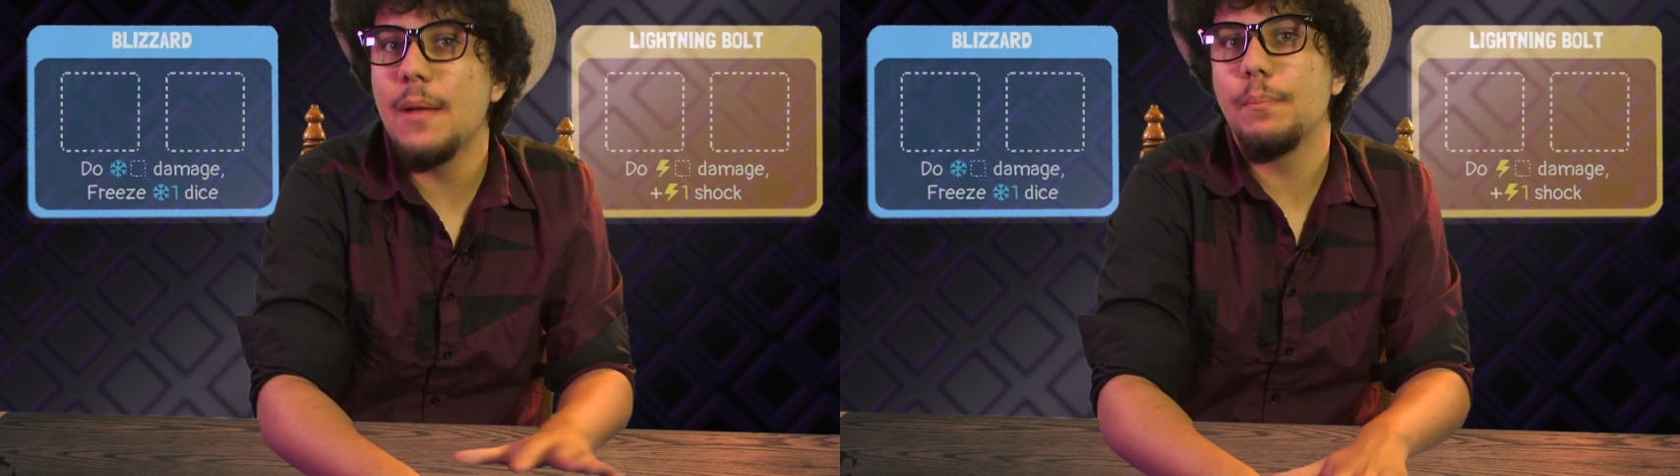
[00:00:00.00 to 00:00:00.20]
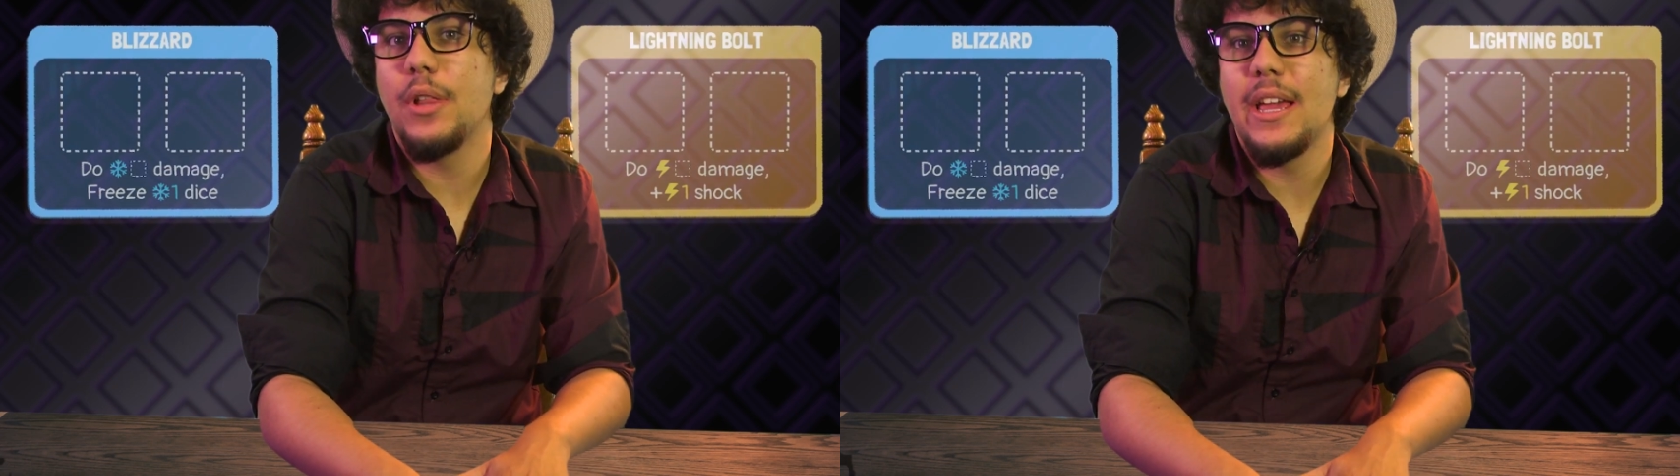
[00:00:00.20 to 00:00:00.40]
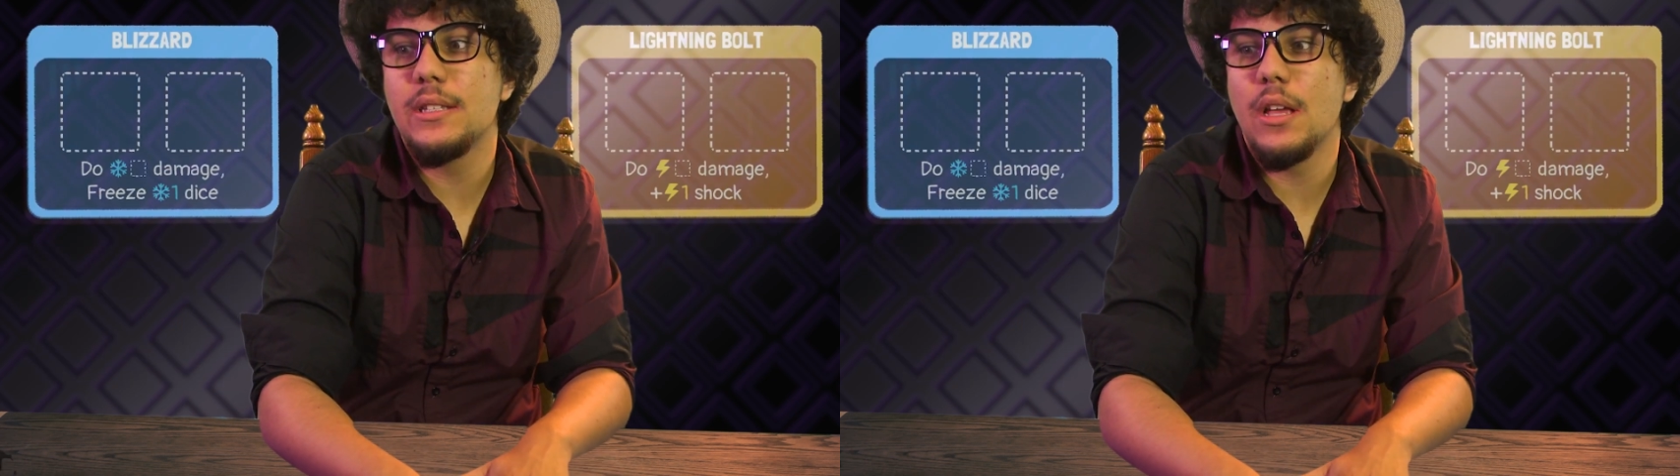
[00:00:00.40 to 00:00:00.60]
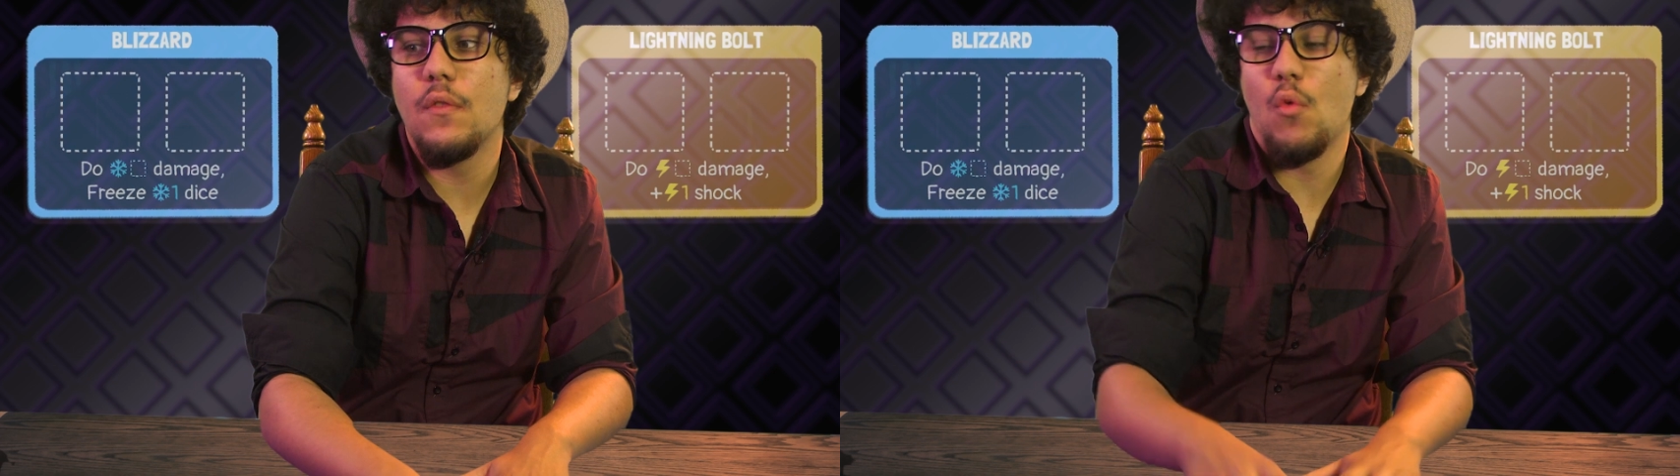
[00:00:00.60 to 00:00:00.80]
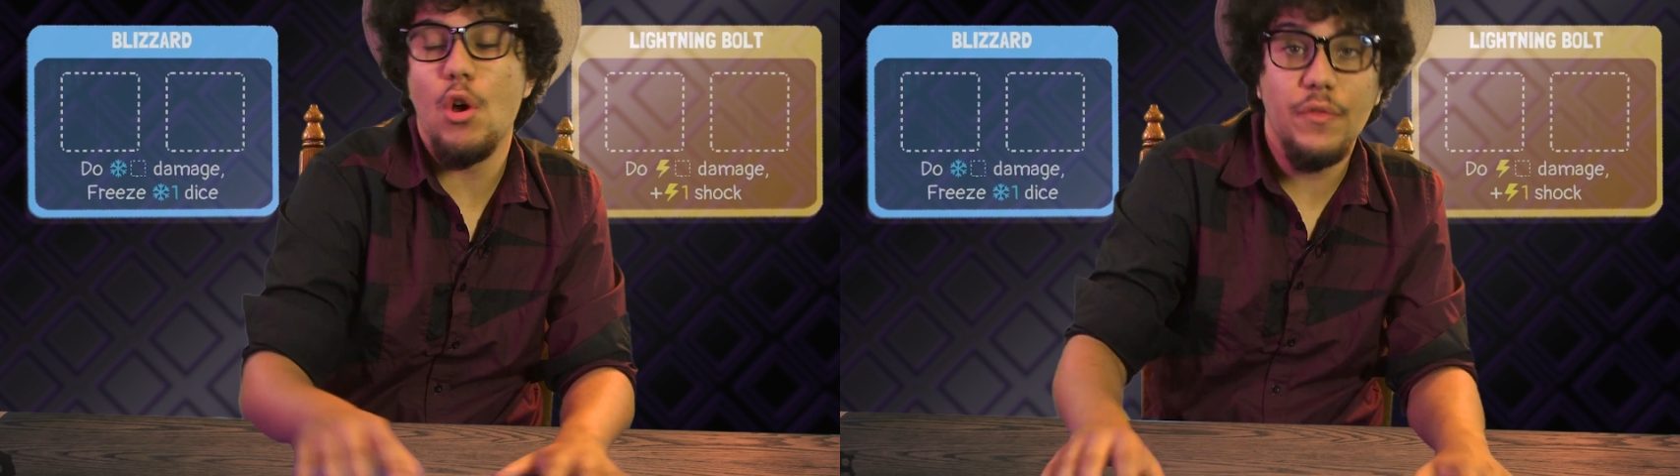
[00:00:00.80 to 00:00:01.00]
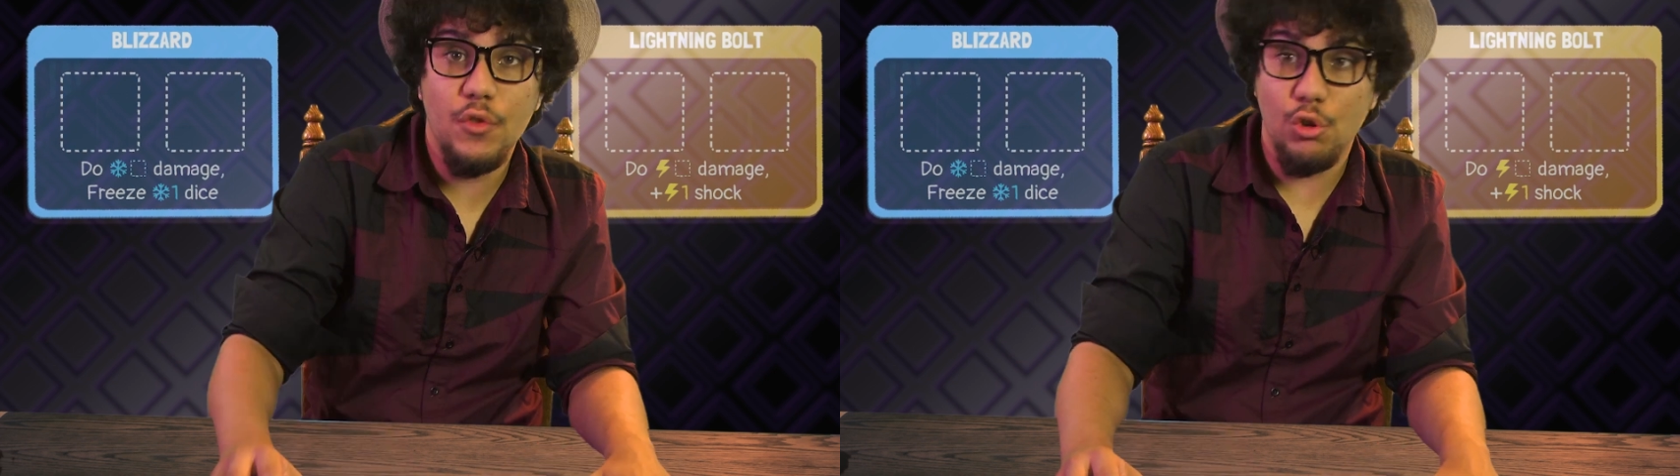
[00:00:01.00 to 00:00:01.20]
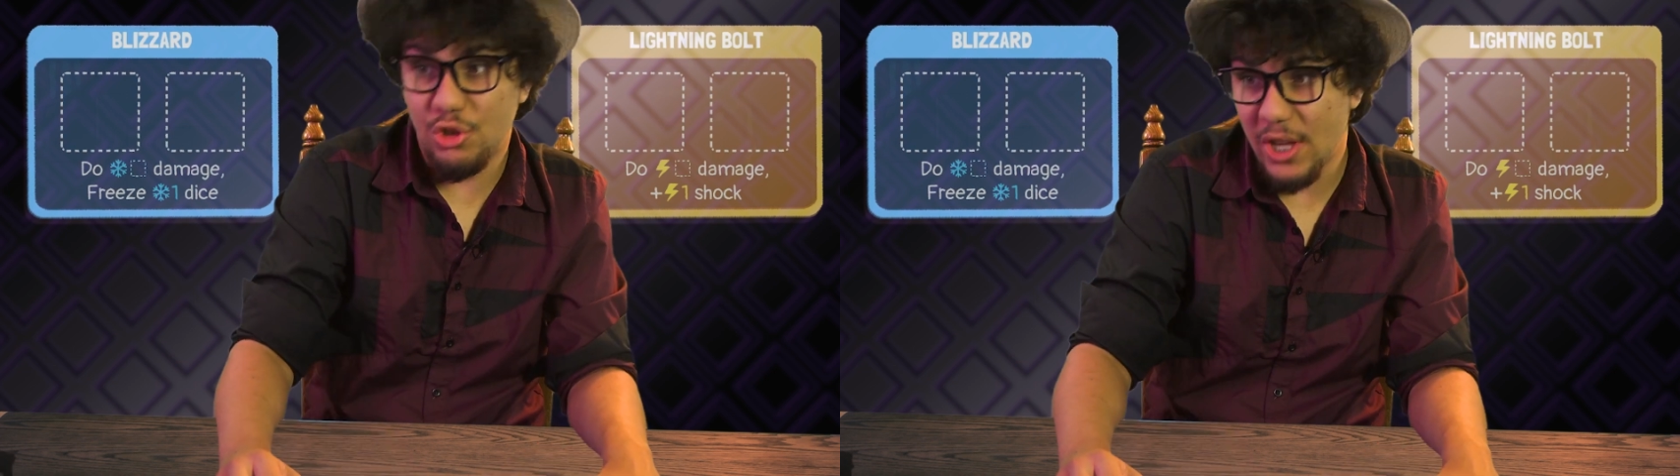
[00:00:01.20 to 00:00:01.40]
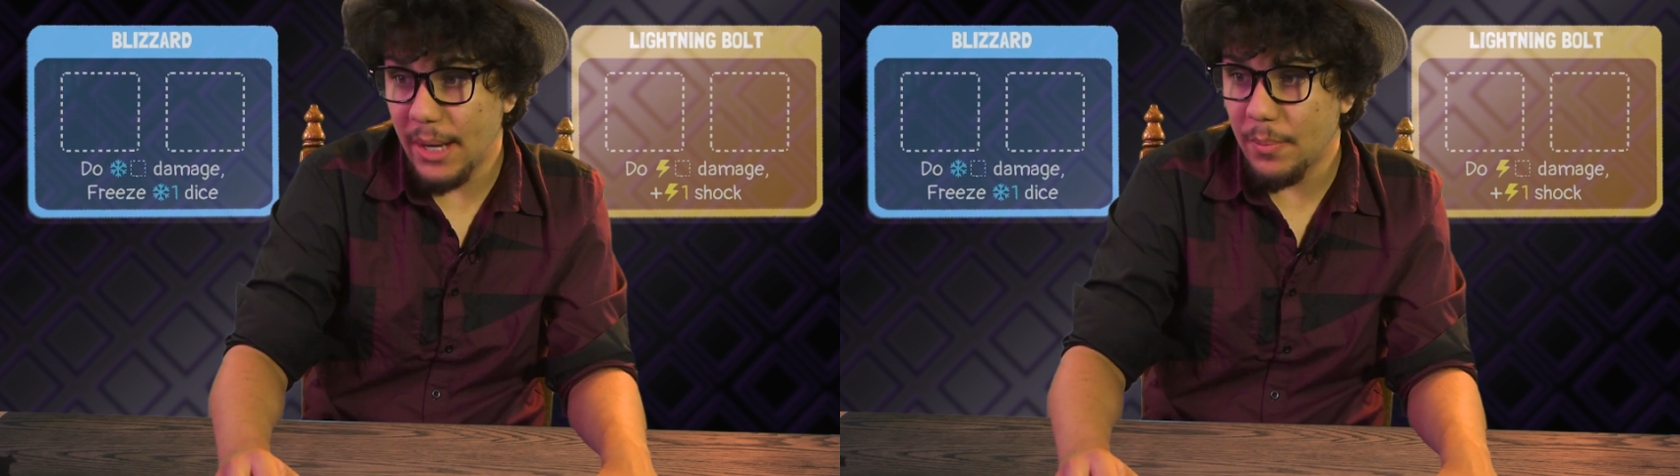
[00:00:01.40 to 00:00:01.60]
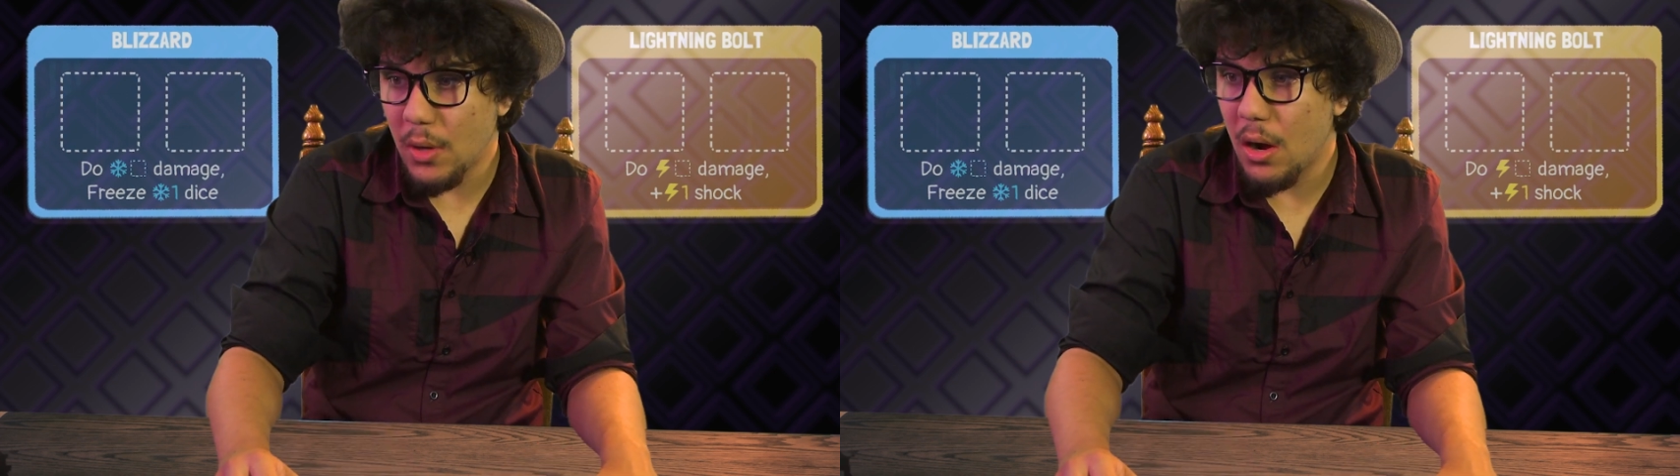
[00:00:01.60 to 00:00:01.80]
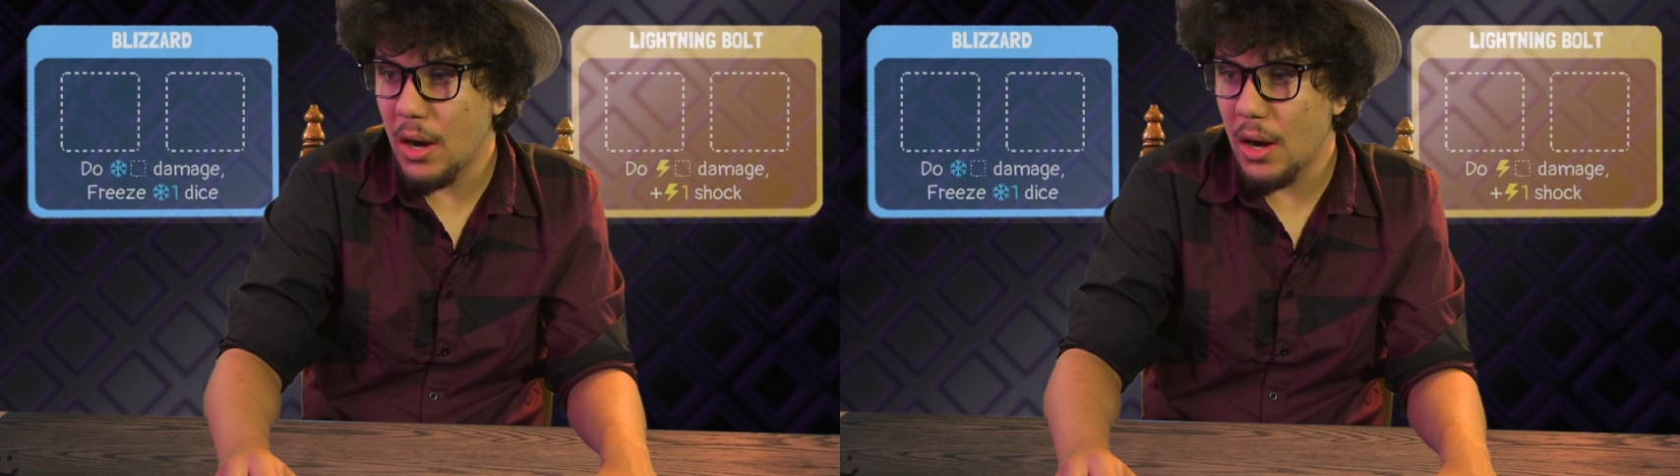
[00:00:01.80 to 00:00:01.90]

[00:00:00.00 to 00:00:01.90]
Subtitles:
in place of one of your setup